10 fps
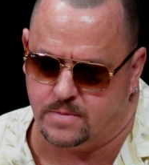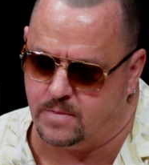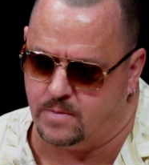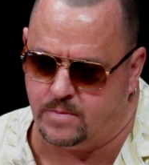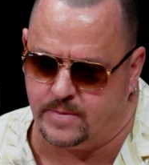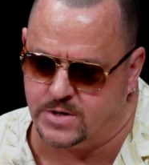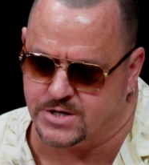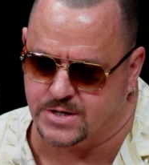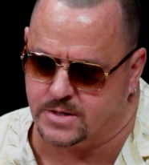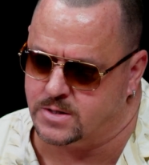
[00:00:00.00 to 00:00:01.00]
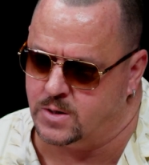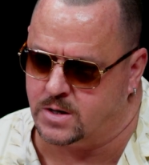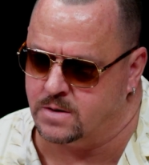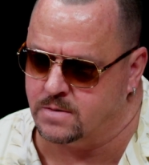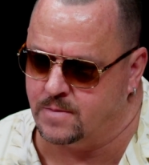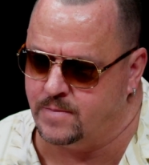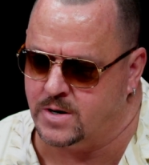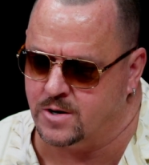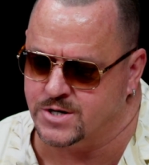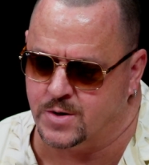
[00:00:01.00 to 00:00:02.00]
maybe just took a minute
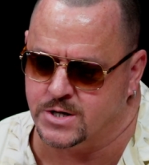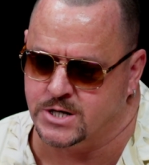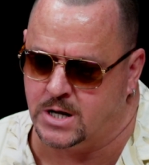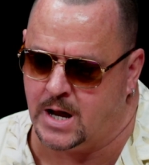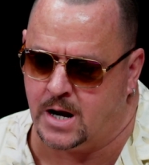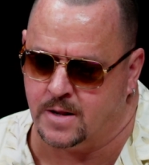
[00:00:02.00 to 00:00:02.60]
or so to chill out